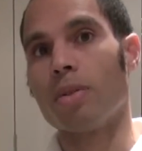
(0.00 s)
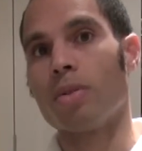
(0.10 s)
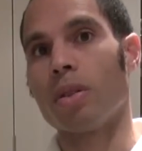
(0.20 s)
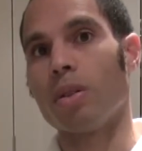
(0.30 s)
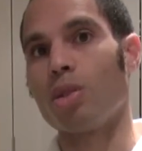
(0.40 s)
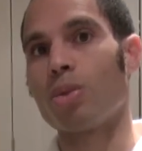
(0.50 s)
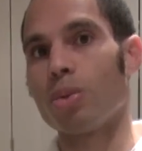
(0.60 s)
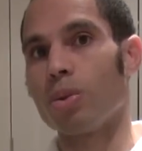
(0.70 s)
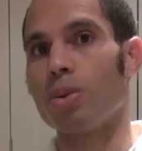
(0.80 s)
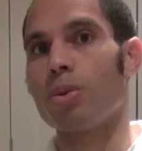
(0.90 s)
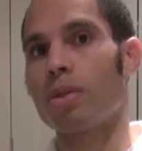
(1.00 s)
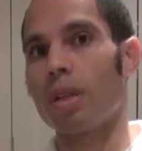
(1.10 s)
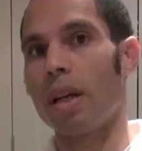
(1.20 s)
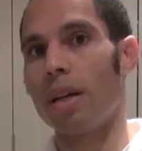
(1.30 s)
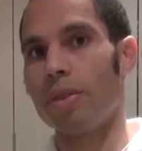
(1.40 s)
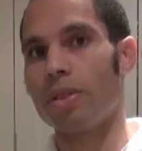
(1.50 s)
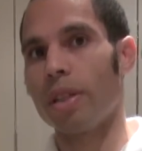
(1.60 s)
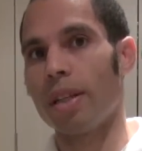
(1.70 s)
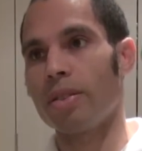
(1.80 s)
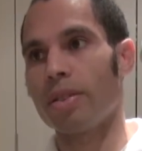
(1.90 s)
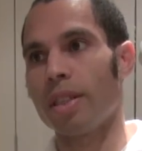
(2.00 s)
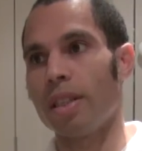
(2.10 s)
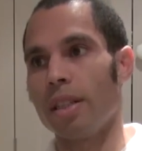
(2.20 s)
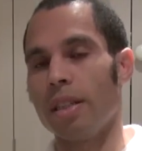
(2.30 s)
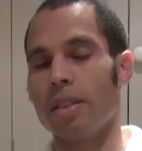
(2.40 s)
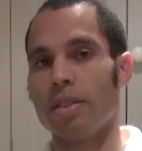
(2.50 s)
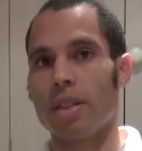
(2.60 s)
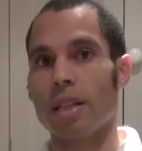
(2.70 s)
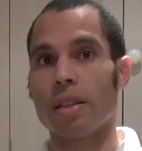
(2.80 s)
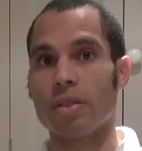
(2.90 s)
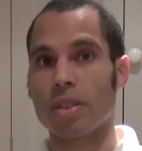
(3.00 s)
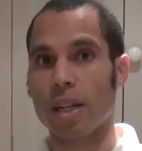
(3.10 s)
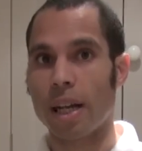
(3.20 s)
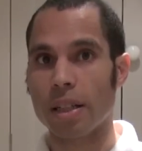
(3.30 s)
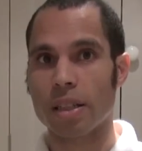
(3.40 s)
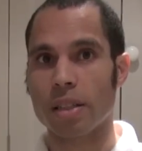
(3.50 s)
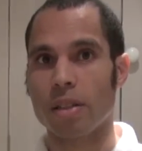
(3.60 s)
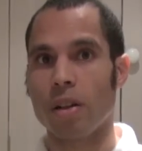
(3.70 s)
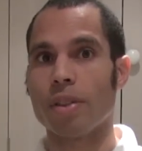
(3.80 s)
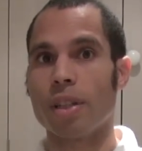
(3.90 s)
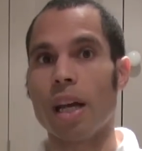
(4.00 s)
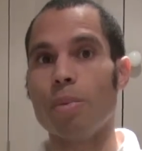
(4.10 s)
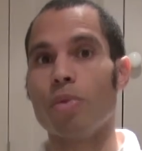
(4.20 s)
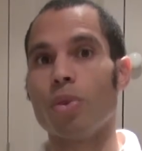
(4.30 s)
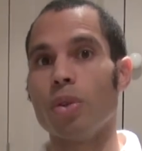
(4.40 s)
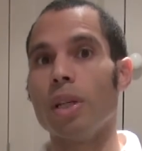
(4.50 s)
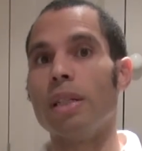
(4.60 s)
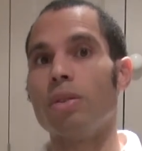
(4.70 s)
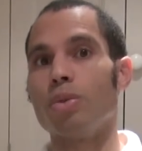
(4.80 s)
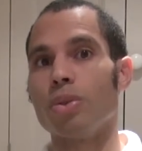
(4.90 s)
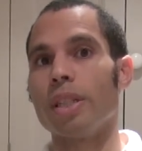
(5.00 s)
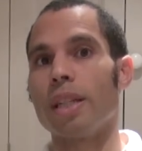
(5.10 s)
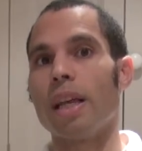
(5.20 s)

So a true saliva test is at the start of the day before you eat or drink